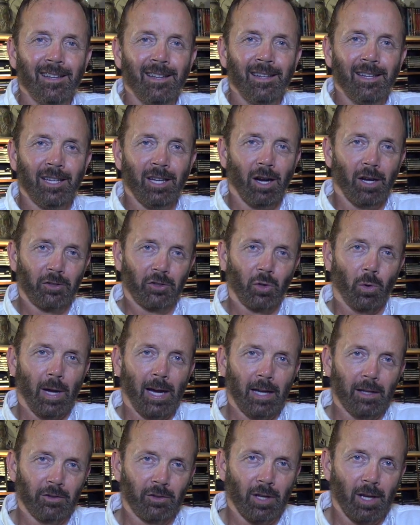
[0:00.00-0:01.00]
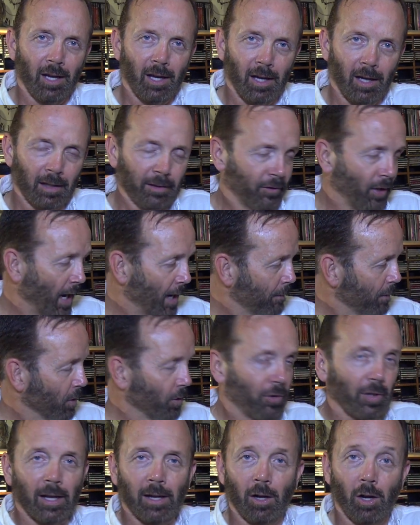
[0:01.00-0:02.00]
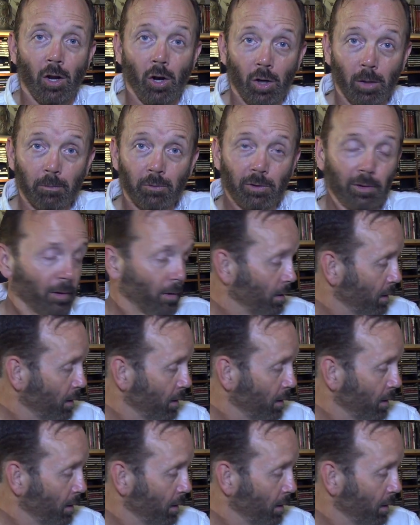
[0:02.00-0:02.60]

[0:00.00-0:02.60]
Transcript: he also has uh, timers and alarms.